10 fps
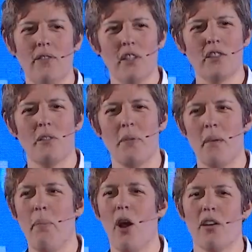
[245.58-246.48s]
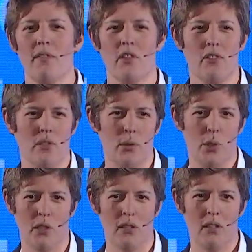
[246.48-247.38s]
of us to be part of the
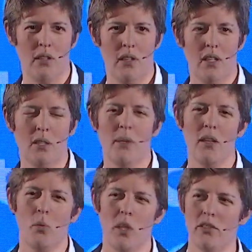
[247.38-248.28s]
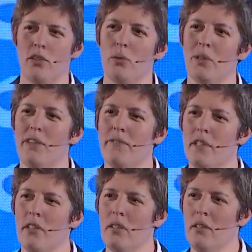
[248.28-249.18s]
solution, to be the ones who
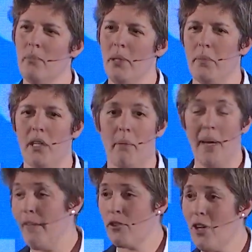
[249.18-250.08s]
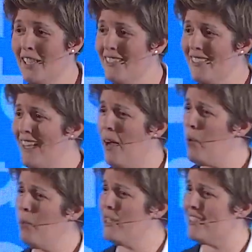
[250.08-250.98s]
lift people up. After all, isn't that
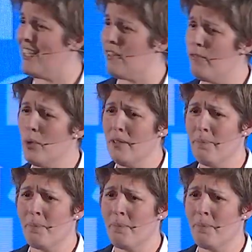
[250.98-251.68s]
what we stand for?